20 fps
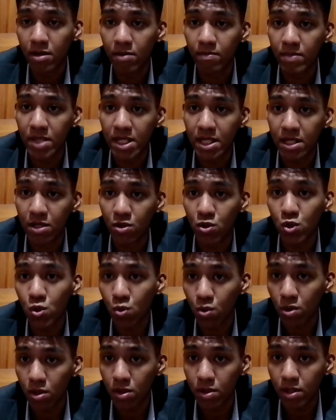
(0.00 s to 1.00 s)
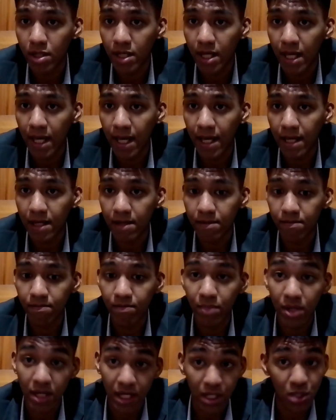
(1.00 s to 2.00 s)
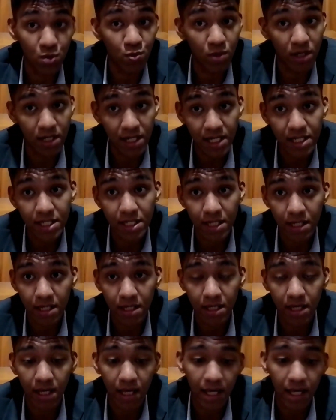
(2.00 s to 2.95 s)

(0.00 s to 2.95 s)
being cruel, but it's realistic.